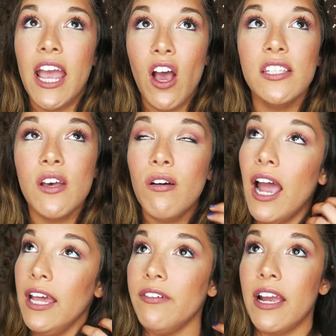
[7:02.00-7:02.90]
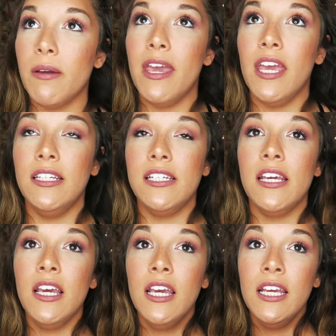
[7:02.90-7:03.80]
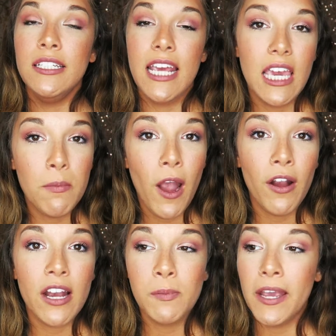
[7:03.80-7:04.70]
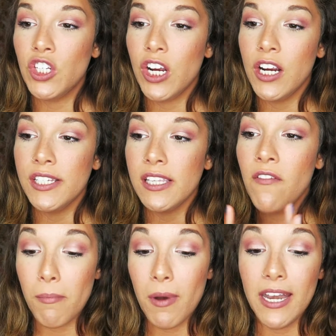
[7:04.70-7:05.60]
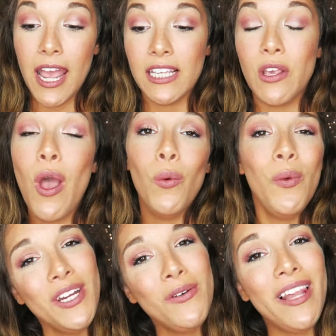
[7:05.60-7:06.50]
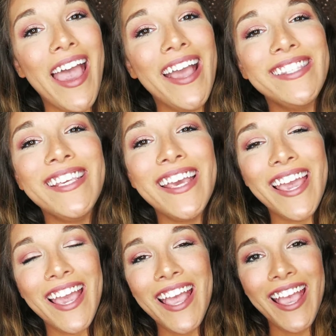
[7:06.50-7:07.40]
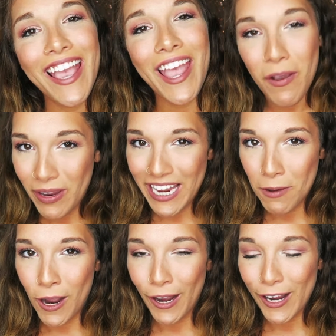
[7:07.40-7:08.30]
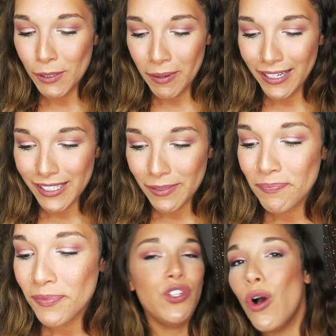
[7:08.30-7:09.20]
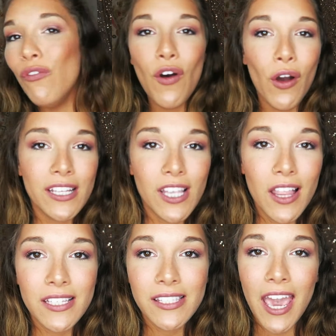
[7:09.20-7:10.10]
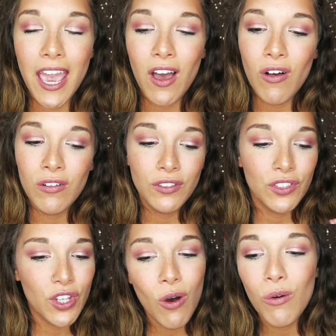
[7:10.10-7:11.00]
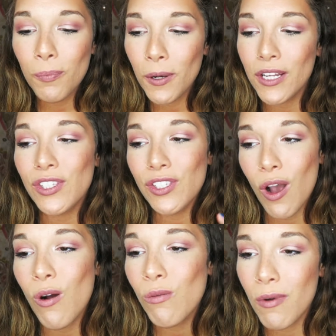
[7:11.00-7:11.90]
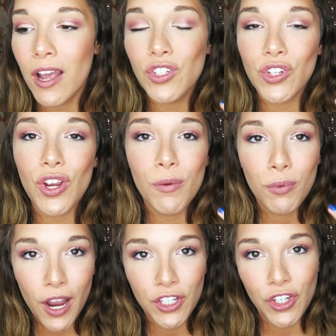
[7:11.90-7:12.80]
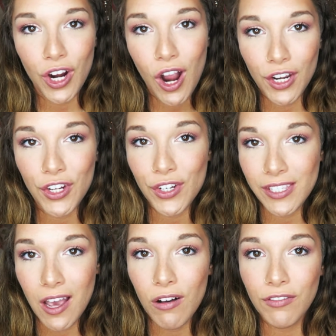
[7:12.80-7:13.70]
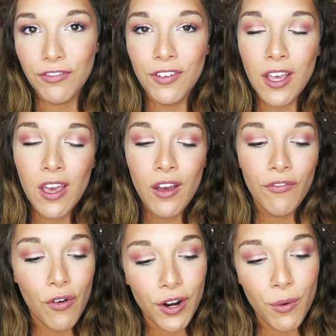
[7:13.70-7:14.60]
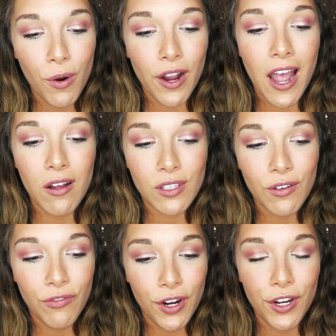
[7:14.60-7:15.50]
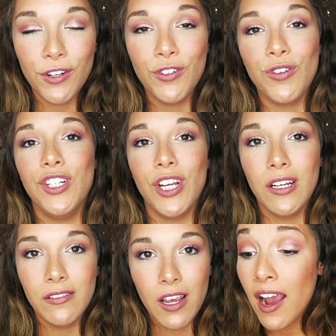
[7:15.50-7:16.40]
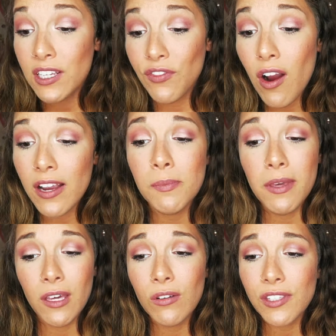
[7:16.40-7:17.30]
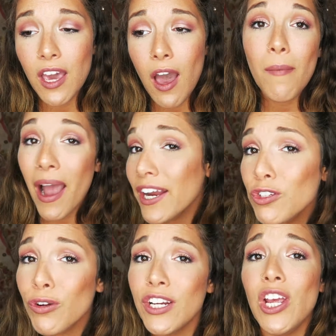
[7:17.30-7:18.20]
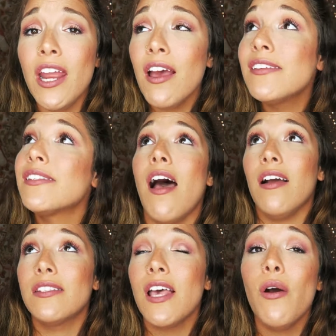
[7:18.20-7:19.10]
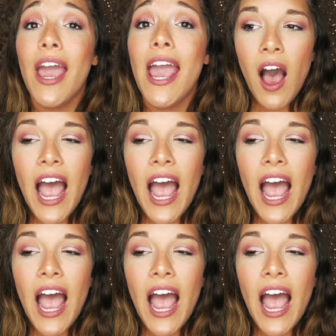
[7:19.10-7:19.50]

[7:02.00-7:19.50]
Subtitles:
I also highly recommend taking progress pictures. On Mondays, we do legs and we take progress pics. Don't focus on the scale. Don't put so much pressure on yourself for your workouts, for your nutrition. As far as meals go, my nutrition sucks, okay?